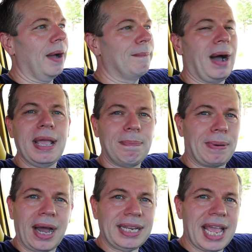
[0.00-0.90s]
my
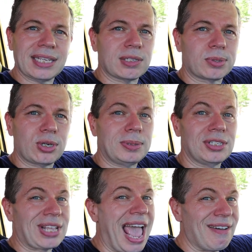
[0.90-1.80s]
podcast
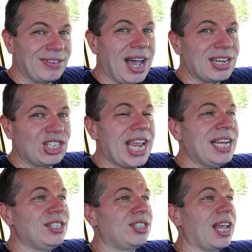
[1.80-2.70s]
subscriptions have not
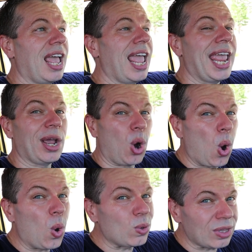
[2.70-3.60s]
changed a
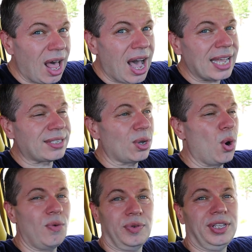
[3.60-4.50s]
whole lot
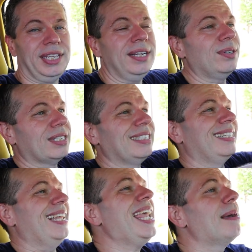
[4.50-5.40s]
over the years. And
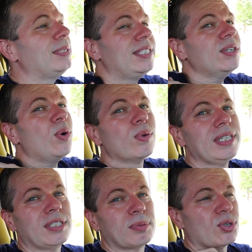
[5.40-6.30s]
today I'm still
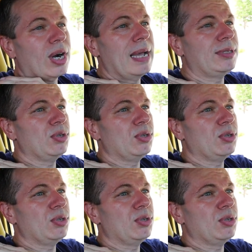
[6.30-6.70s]
only subscribed